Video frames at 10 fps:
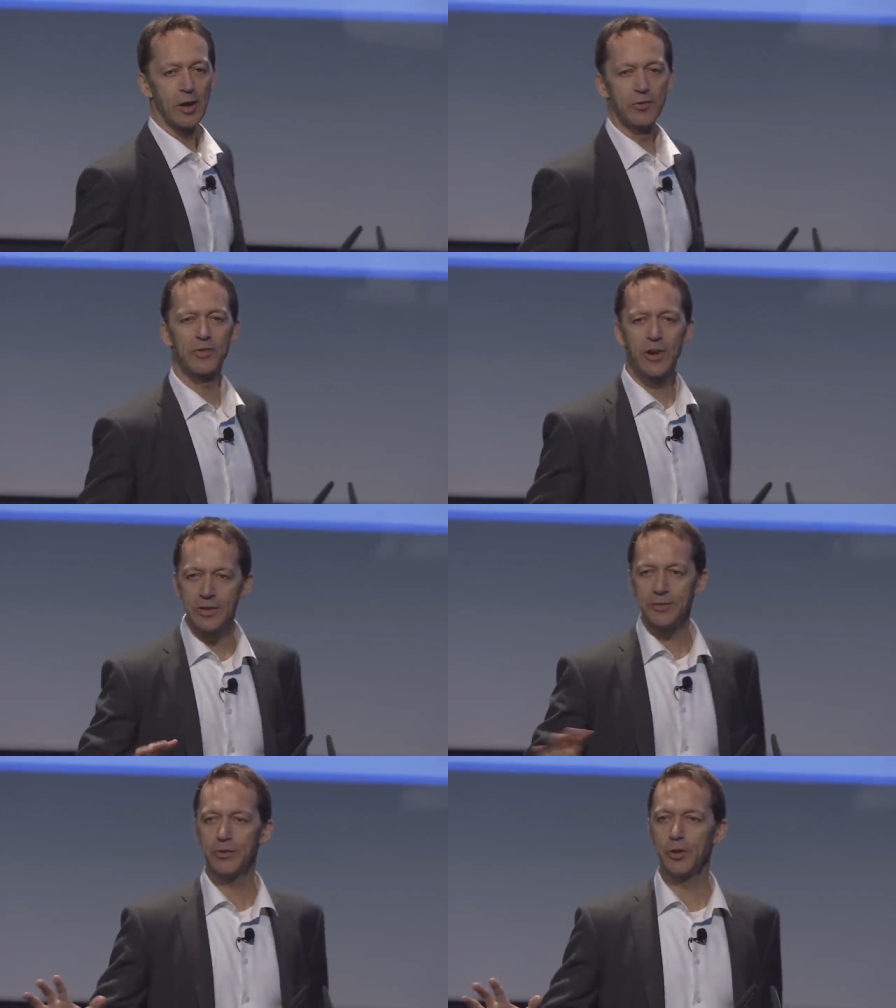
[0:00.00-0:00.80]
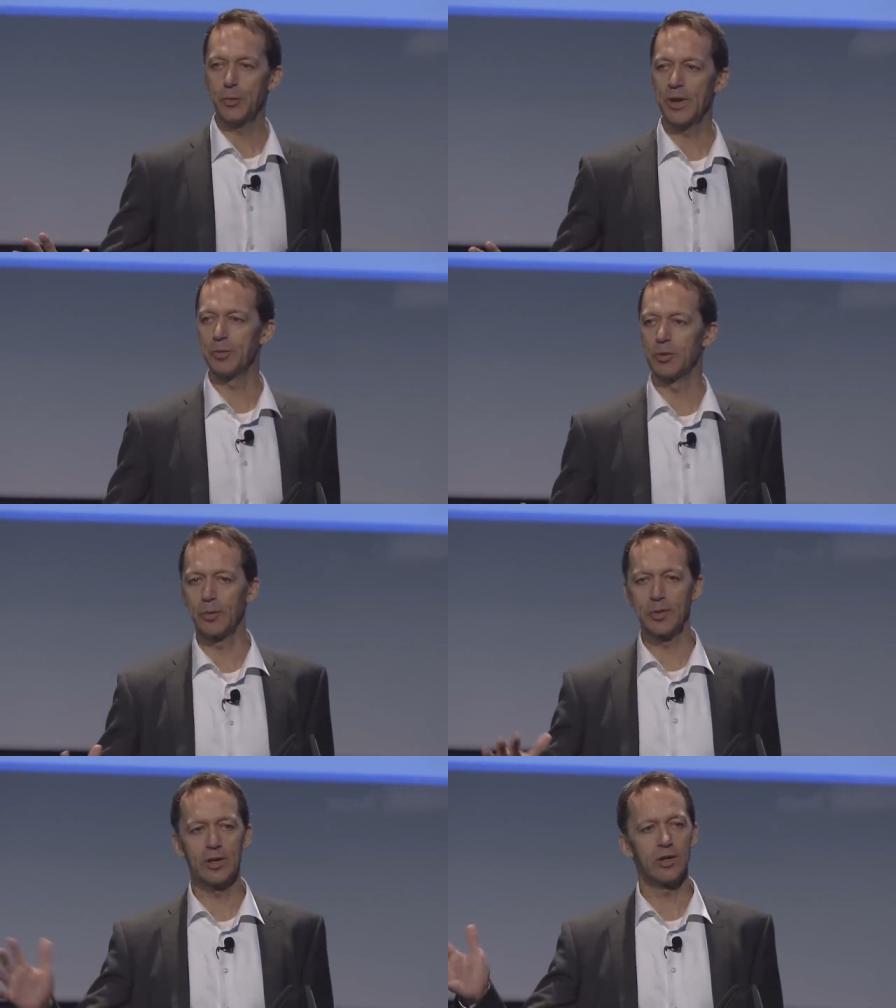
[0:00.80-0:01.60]
Very few people, when
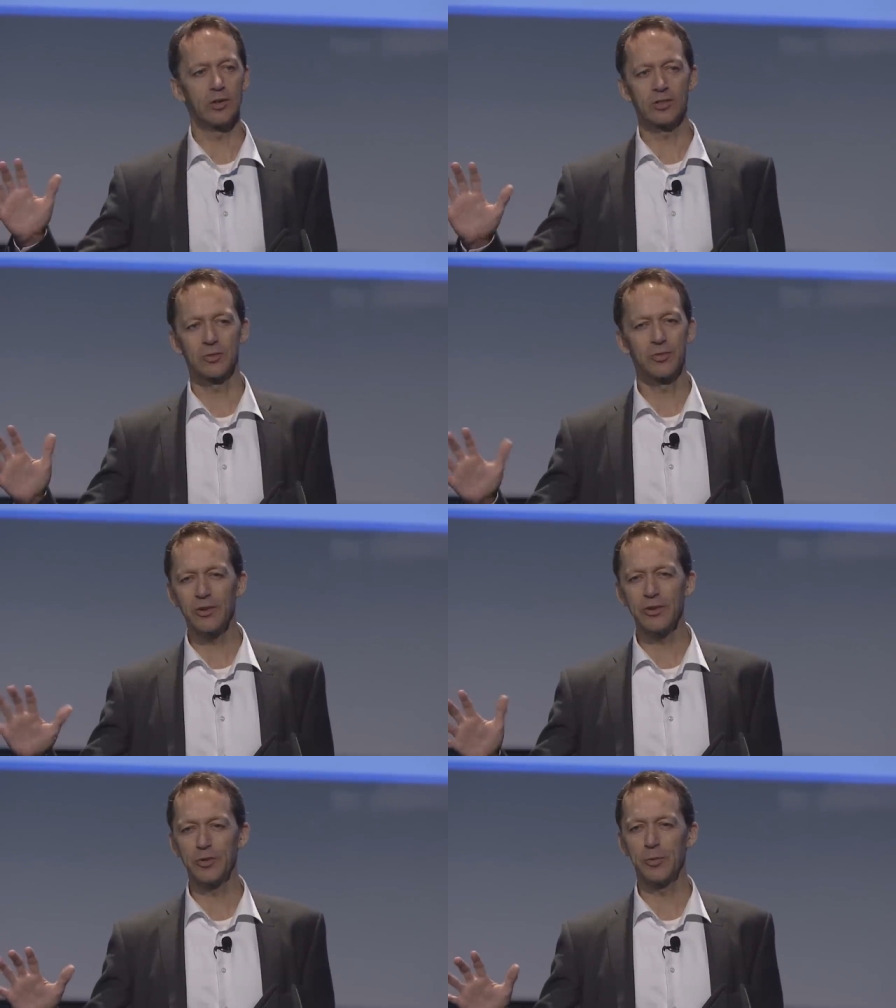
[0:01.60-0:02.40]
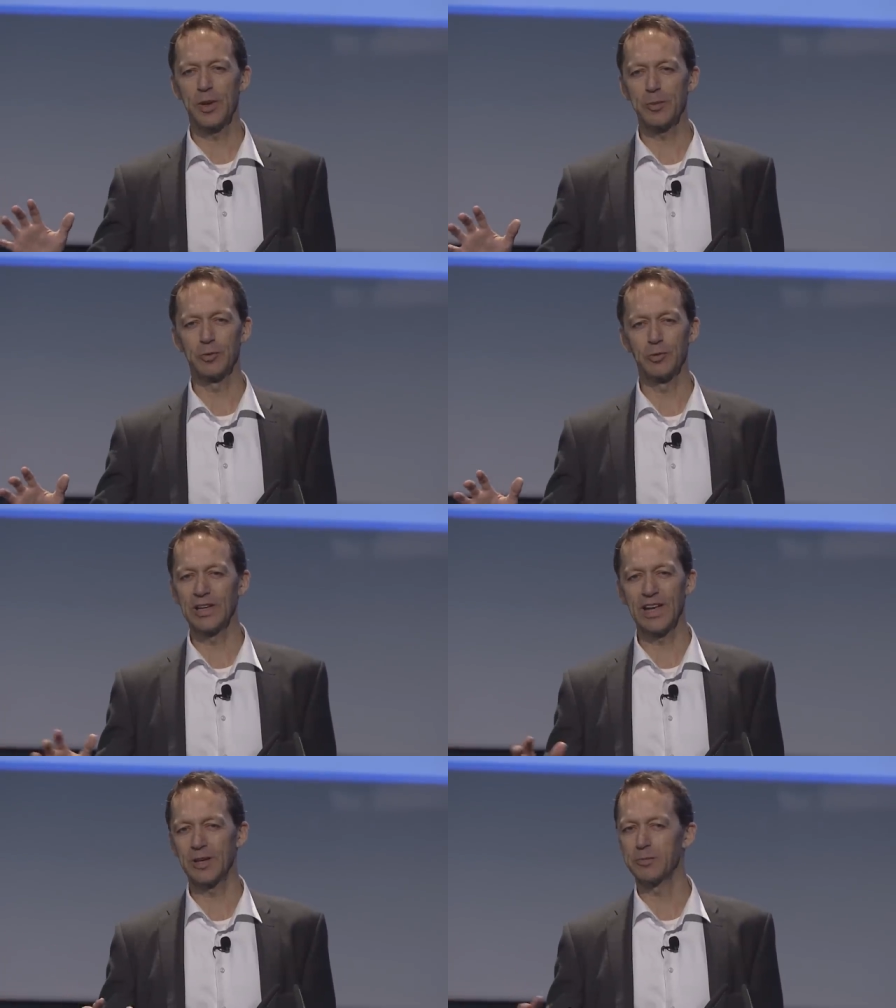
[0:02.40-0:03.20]
we asked, very few people
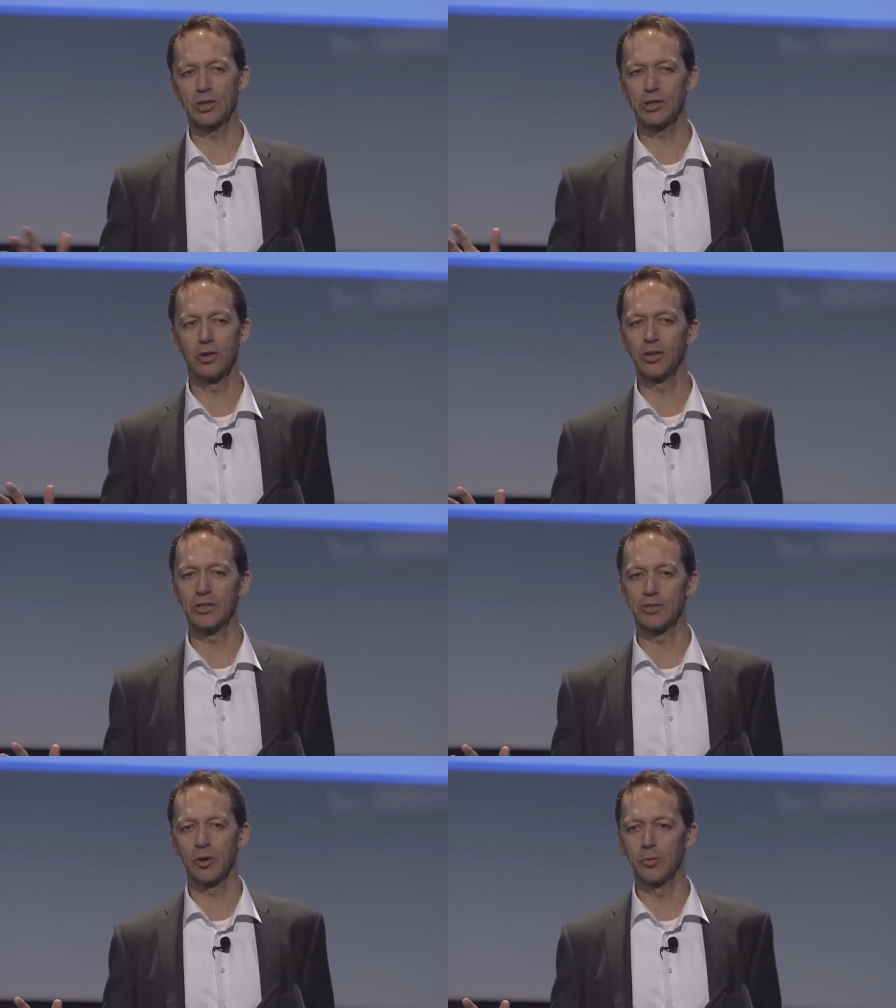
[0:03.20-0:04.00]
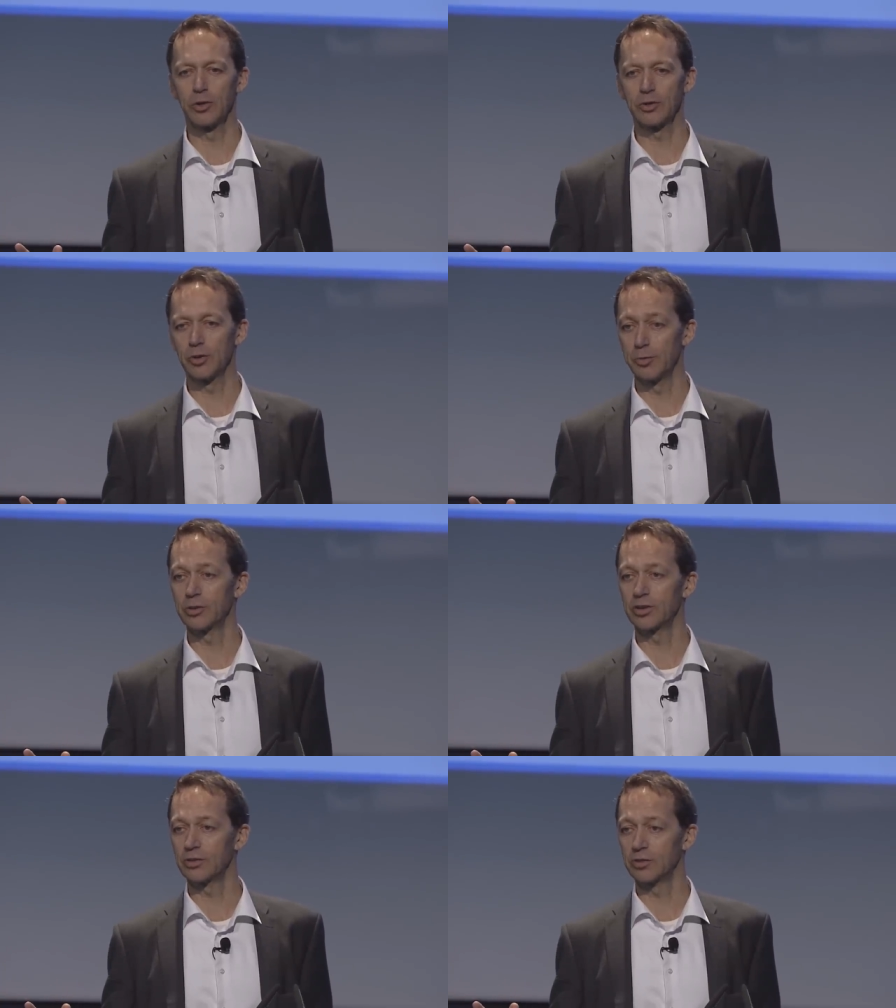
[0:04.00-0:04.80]
really had much knowledge of
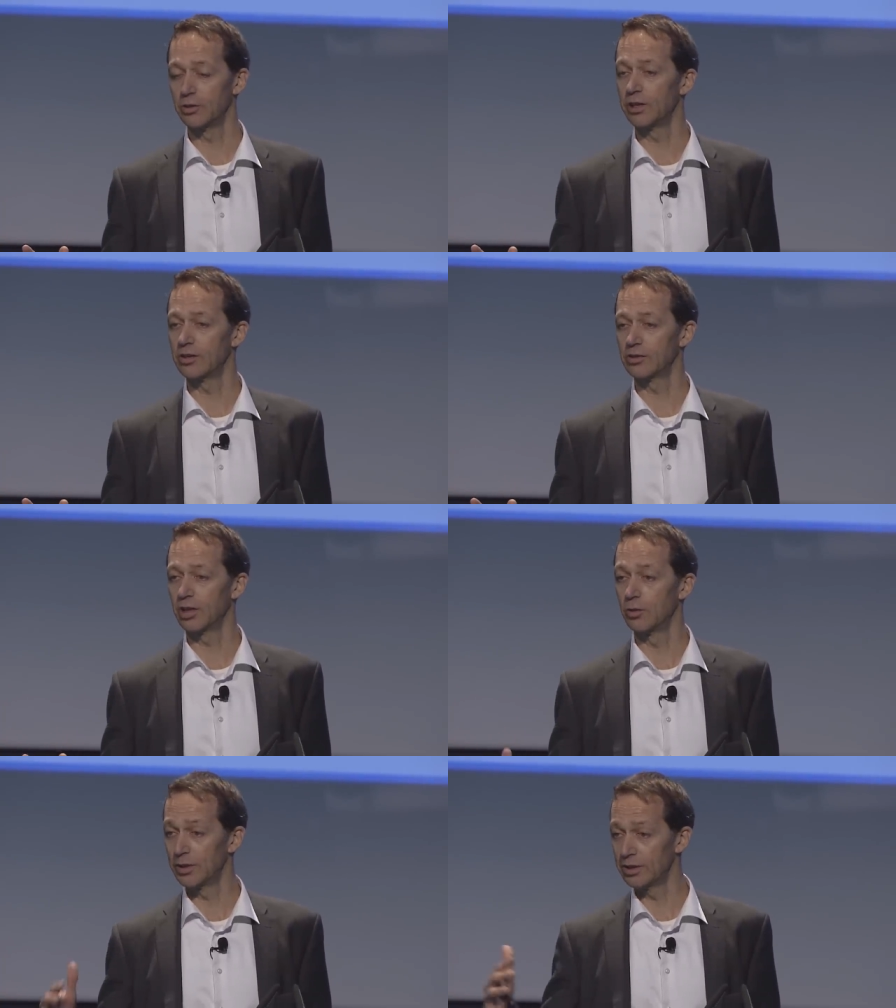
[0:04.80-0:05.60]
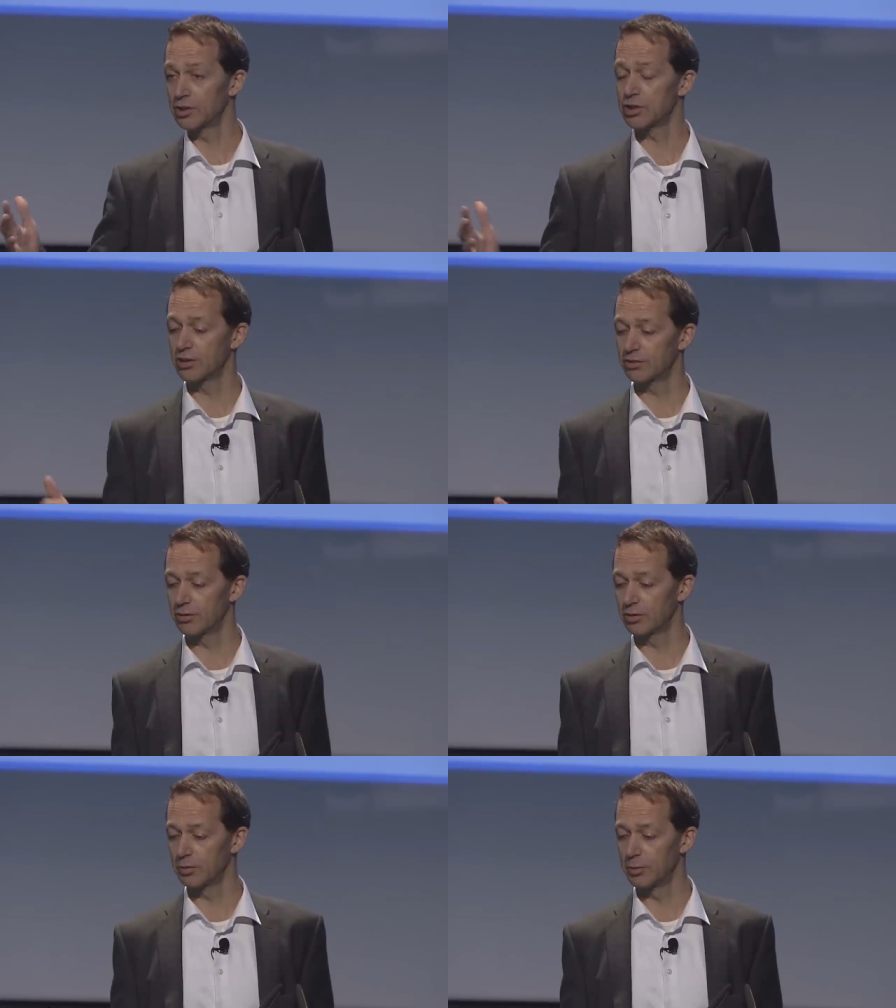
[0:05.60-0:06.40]
robotics 2 years ago within the shared
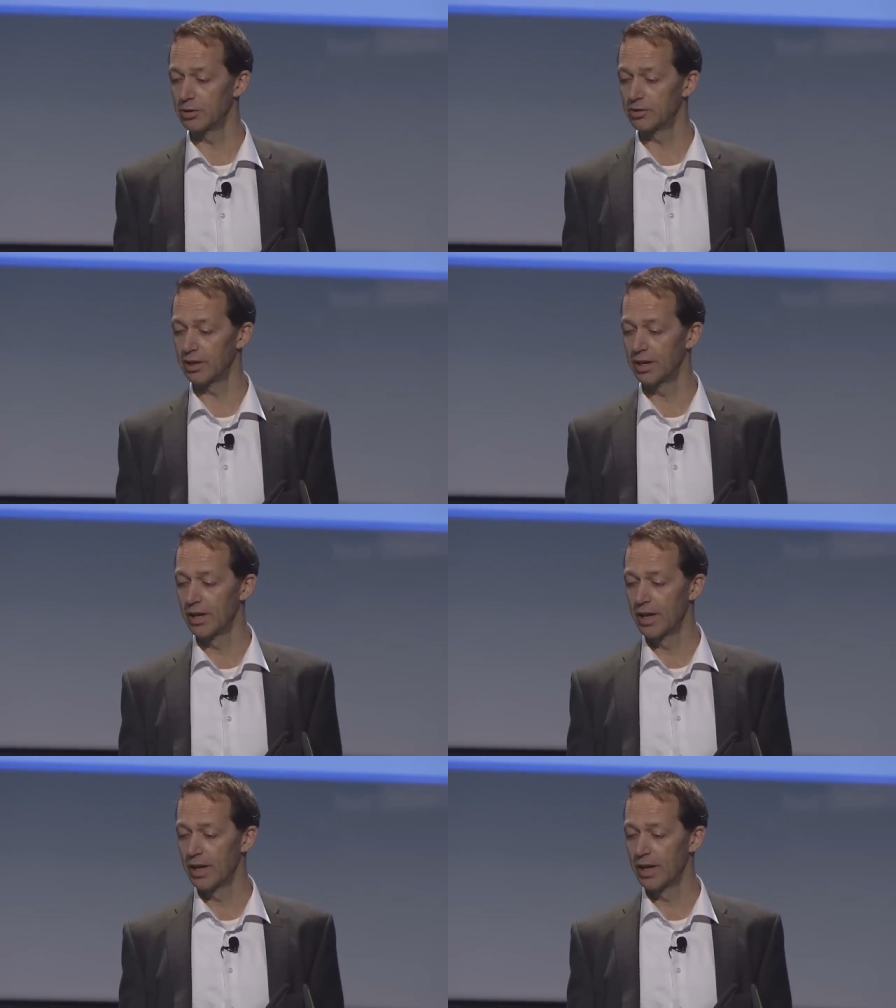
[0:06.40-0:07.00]
service community.